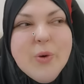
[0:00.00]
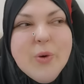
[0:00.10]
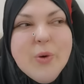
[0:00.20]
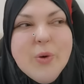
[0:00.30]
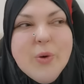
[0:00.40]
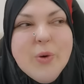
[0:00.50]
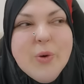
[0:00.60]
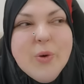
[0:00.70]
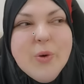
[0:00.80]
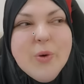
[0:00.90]

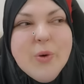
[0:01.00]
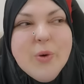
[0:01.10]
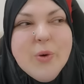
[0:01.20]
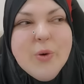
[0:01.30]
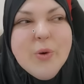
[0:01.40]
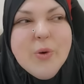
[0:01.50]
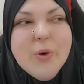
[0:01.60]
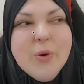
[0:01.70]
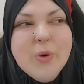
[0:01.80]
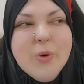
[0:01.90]

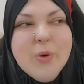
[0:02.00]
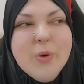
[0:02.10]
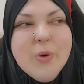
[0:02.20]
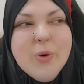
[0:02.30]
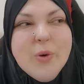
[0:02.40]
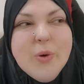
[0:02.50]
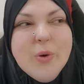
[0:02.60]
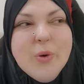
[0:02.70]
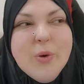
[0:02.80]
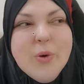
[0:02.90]

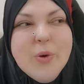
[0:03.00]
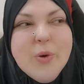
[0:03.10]
(not speaking)